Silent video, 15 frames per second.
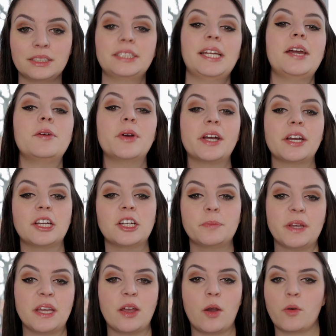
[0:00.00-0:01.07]
Today we're gonna
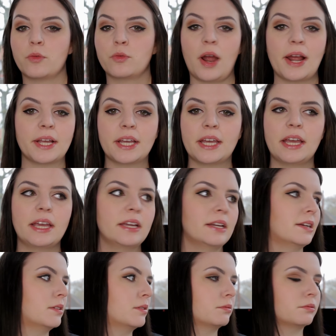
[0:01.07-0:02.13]
be
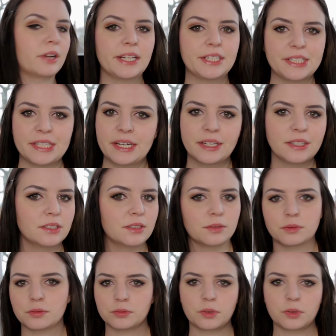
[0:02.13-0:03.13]
ranking, rating,